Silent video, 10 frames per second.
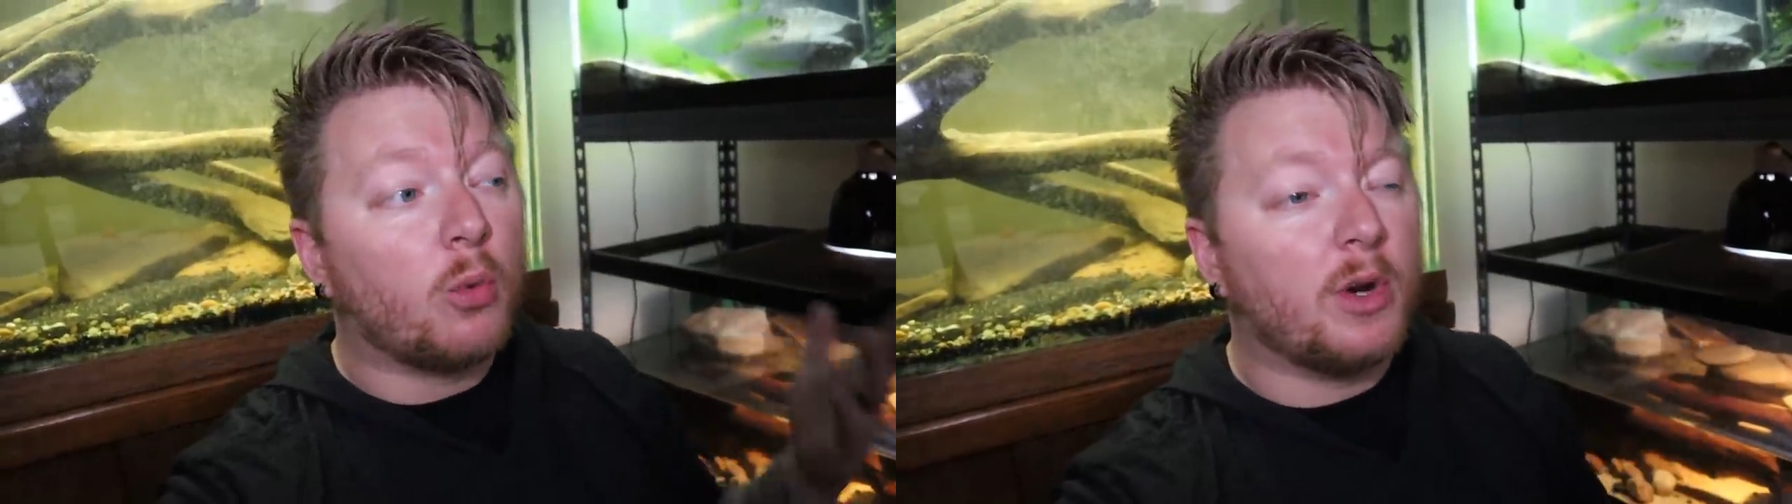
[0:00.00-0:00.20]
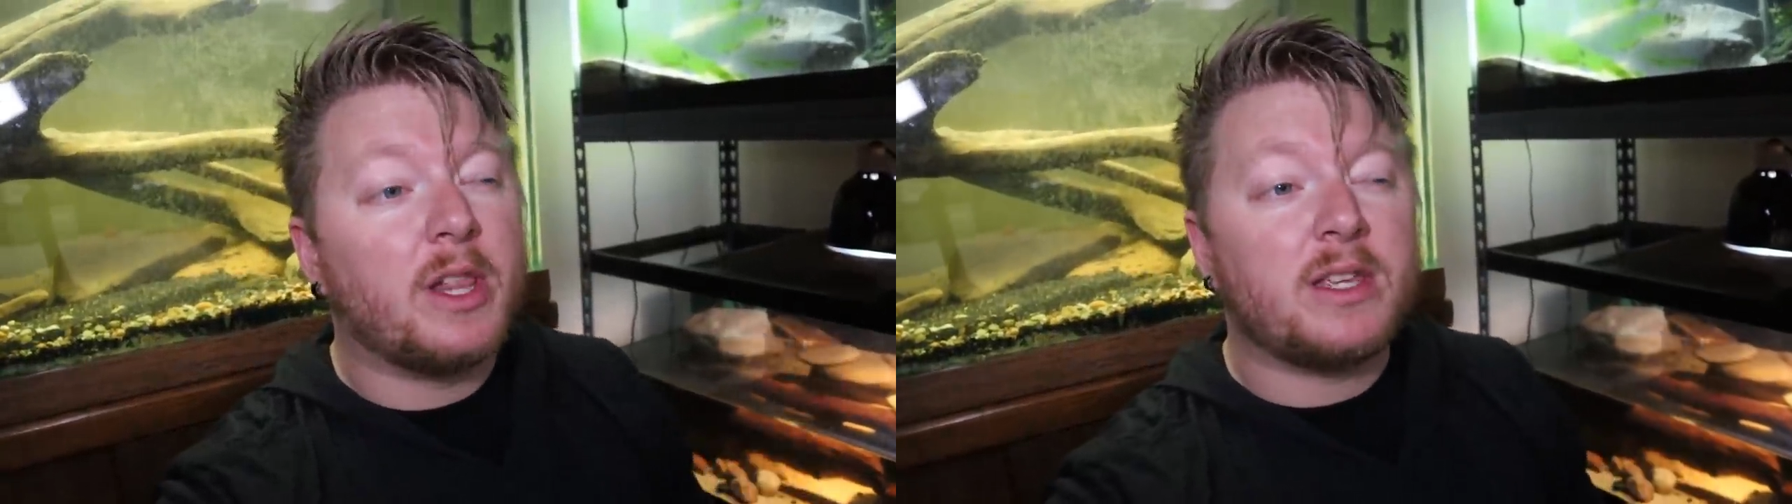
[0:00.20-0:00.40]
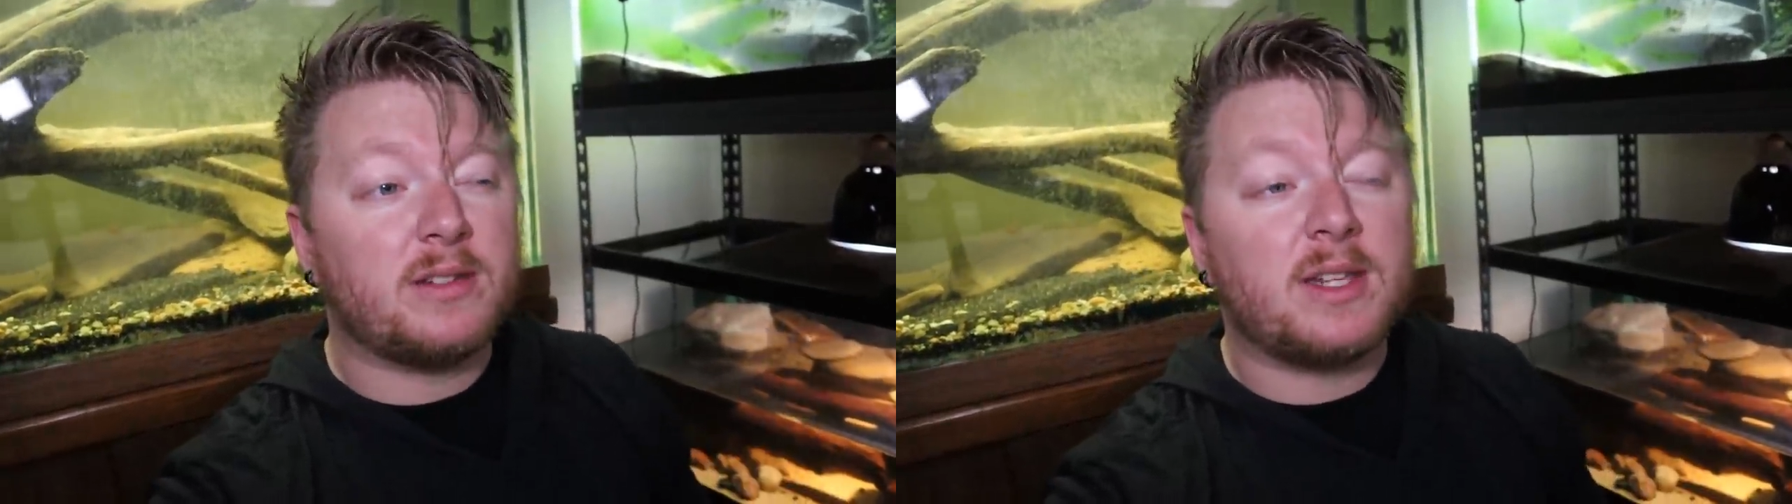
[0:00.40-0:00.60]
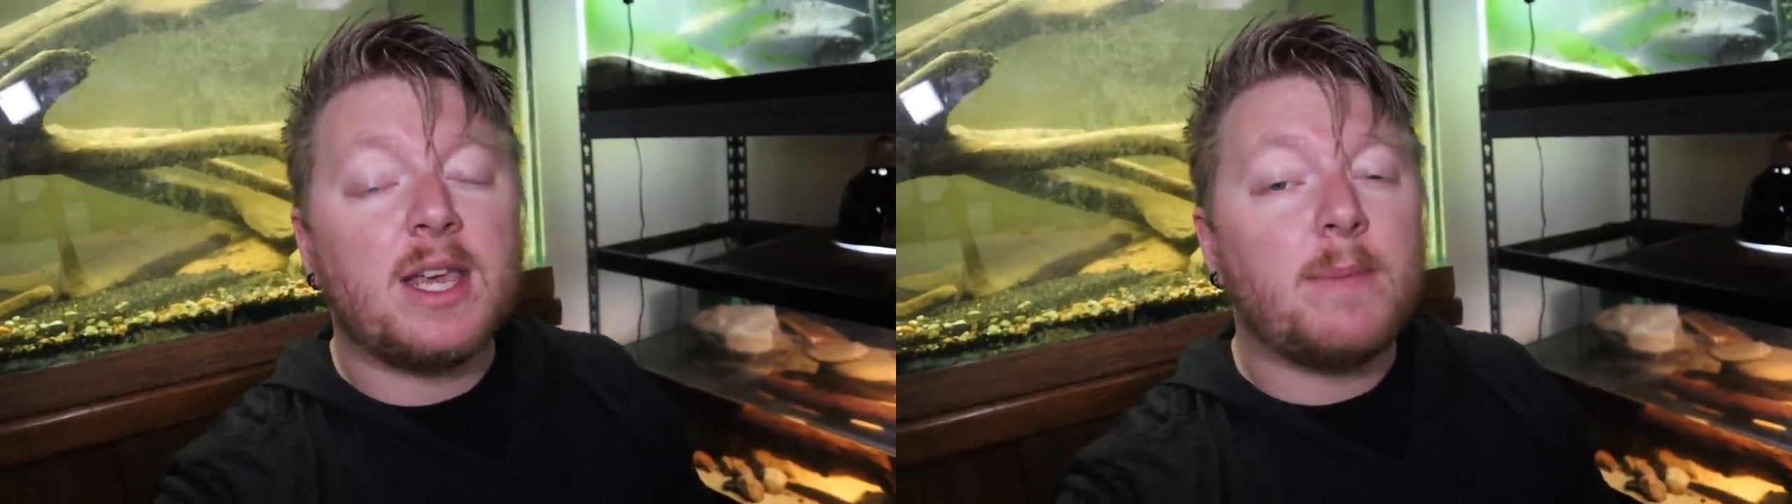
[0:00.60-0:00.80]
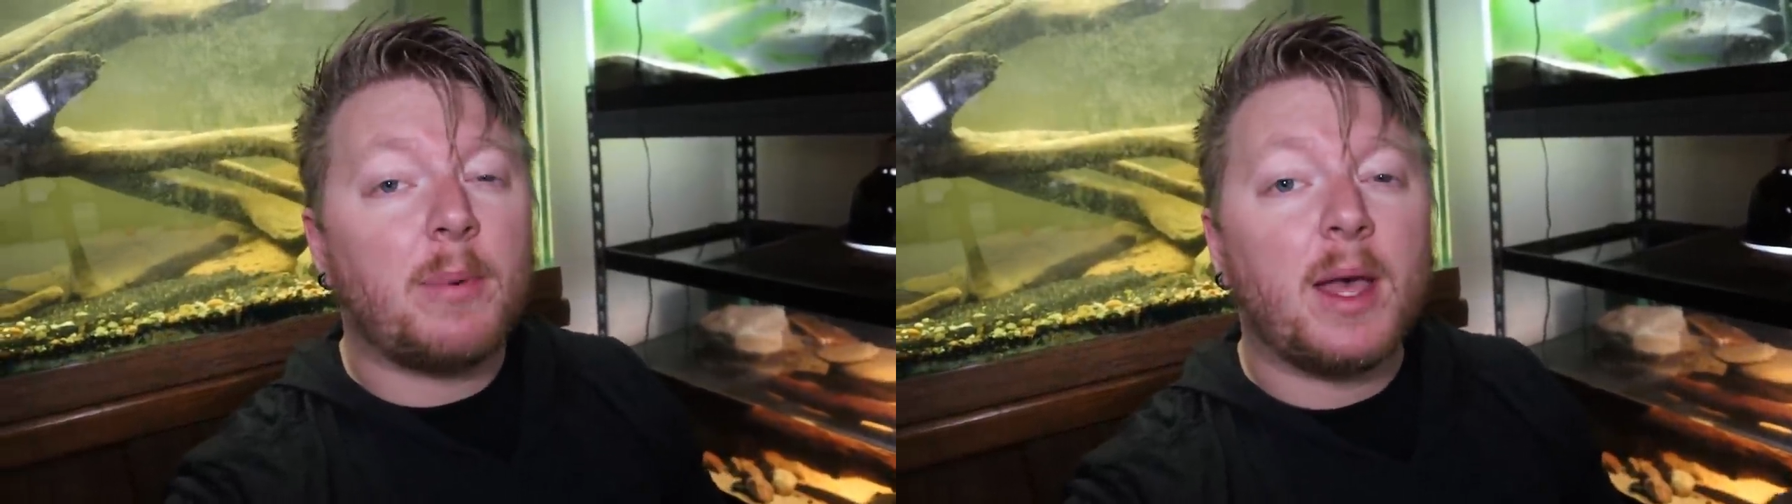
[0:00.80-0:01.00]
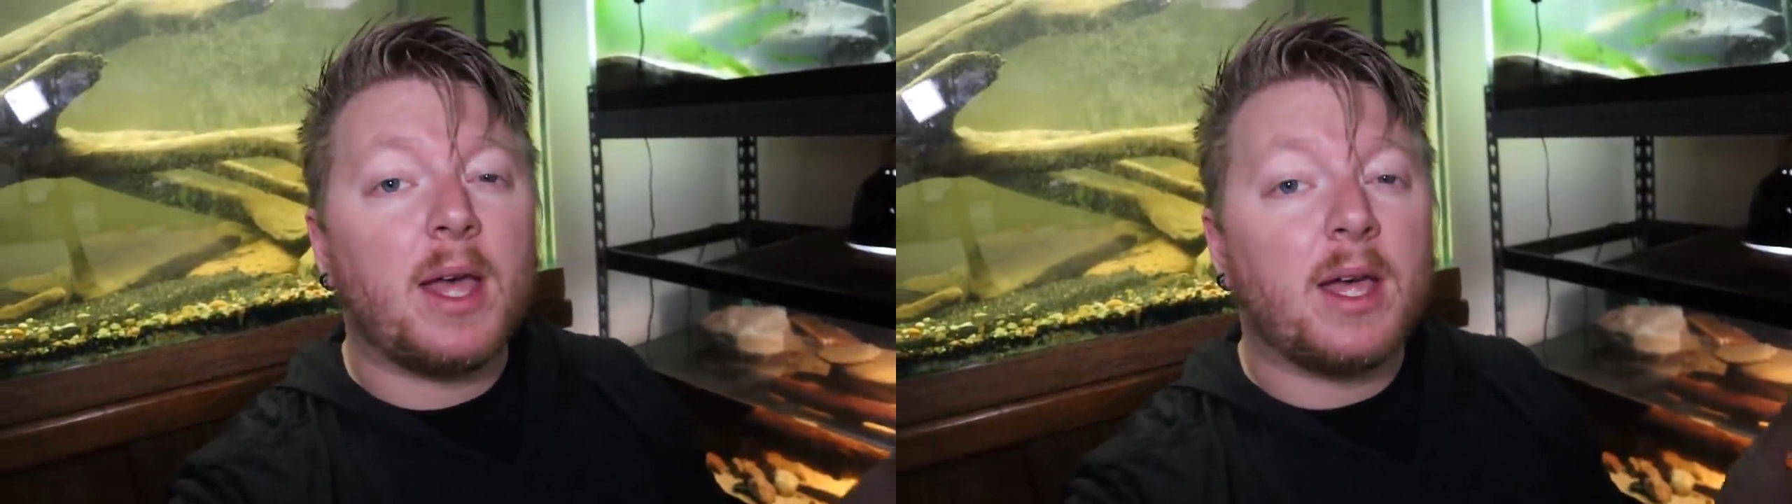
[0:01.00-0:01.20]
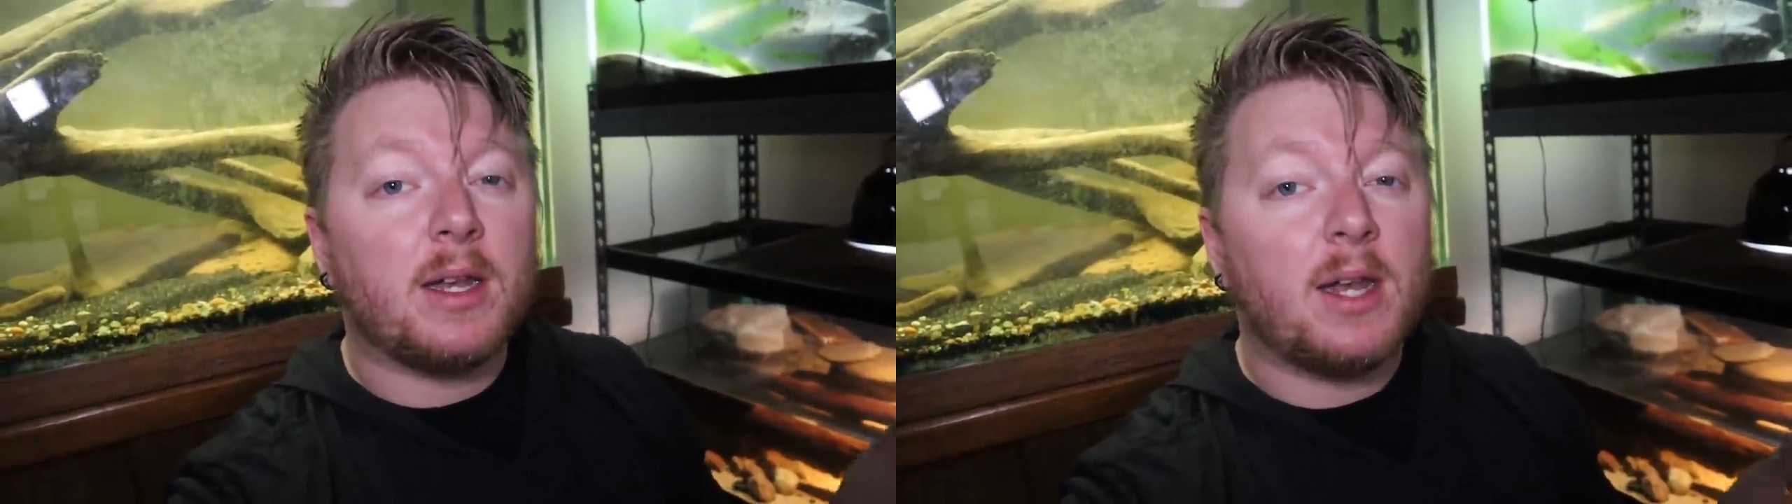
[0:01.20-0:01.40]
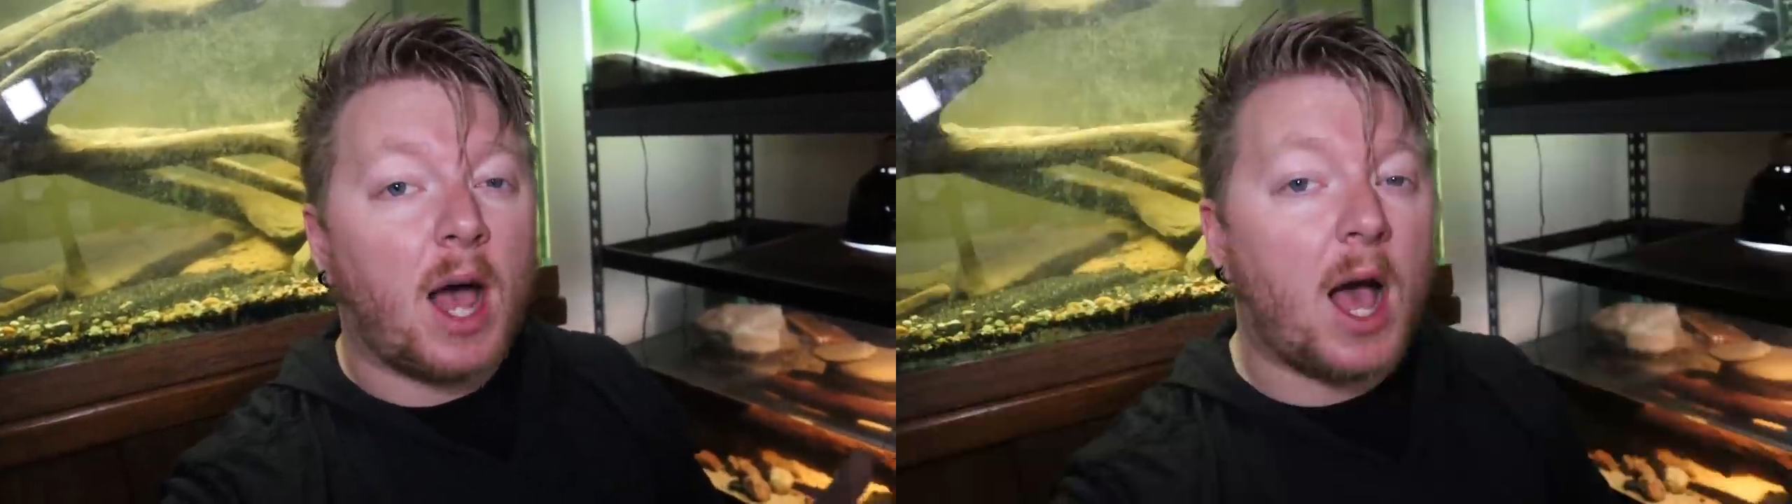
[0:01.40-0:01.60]
really steep
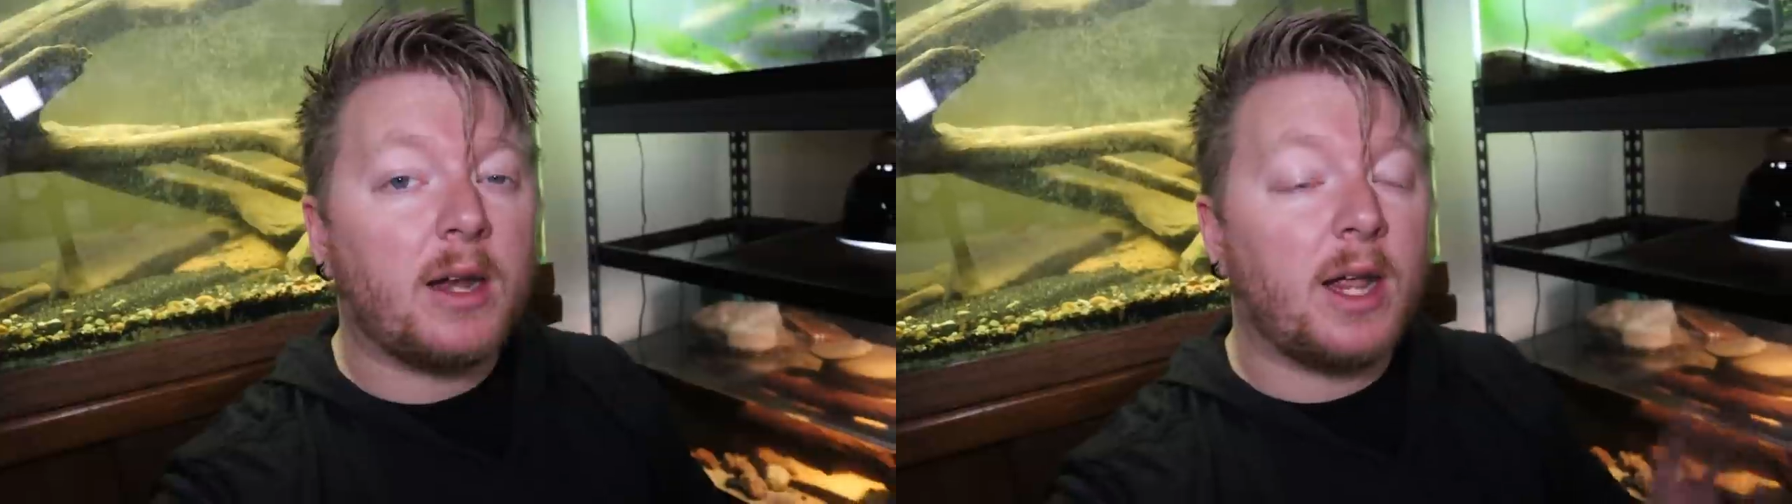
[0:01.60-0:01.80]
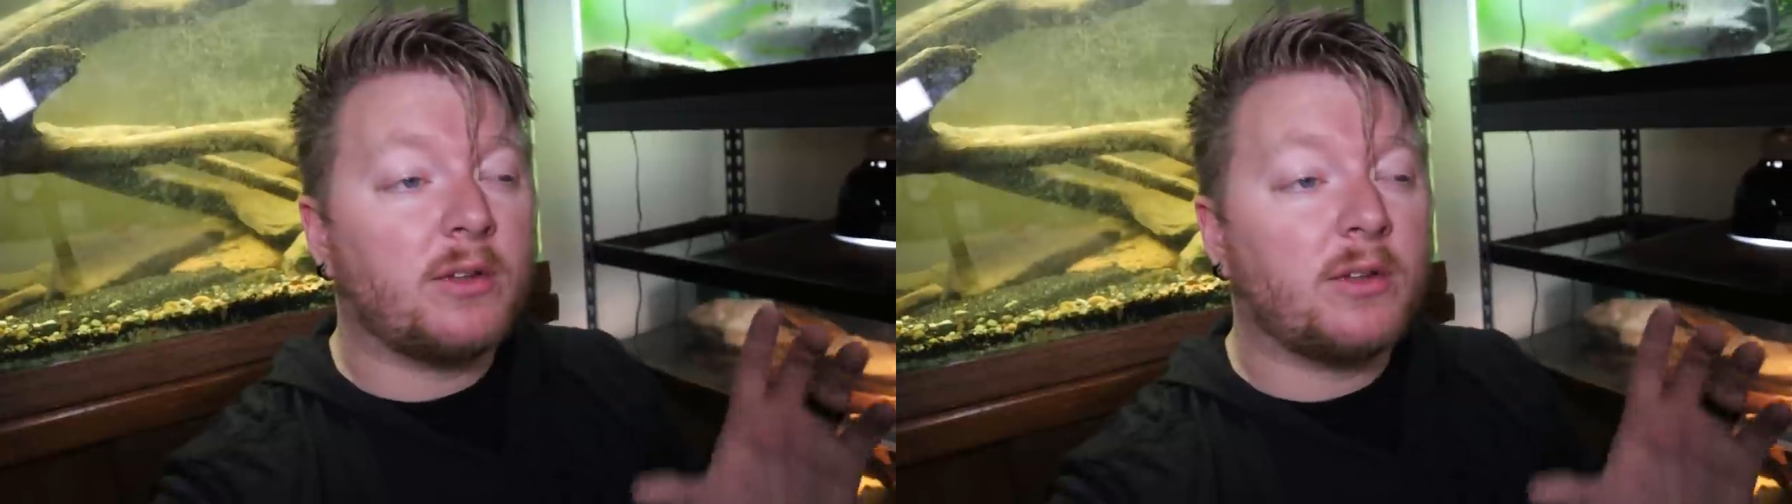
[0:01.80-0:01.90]
and not